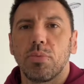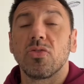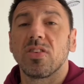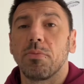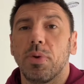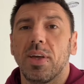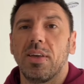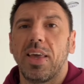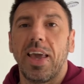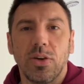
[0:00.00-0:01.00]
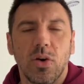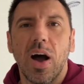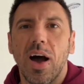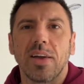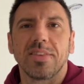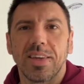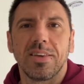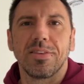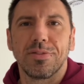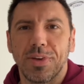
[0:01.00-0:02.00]
put simply, KinoHart
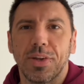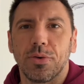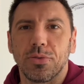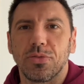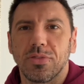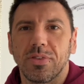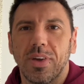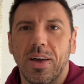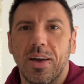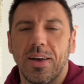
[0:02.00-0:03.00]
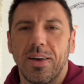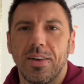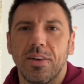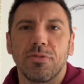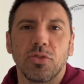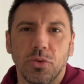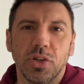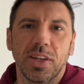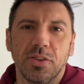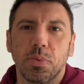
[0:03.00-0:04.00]
is videos uh, of
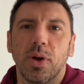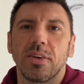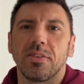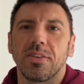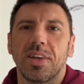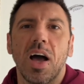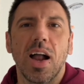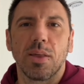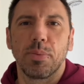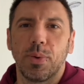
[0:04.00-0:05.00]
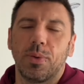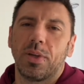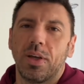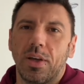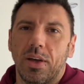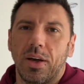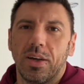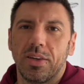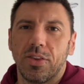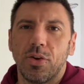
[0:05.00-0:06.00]
social enterprise in Hartlepool
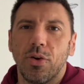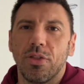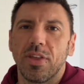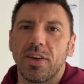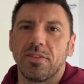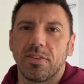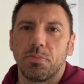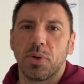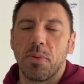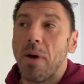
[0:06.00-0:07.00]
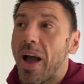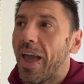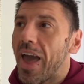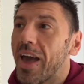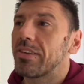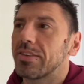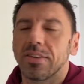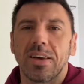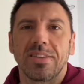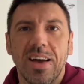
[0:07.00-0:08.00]
and in the Northeast. But in my head,
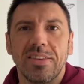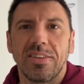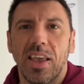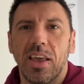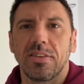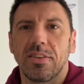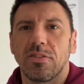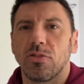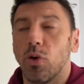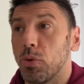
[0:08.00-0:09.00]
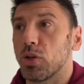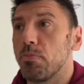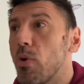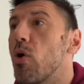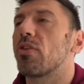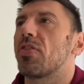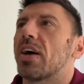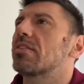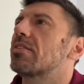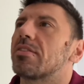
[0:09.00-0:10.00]
as I see it, it's so much more than
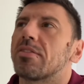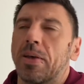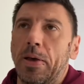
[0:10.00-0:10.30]
that. It's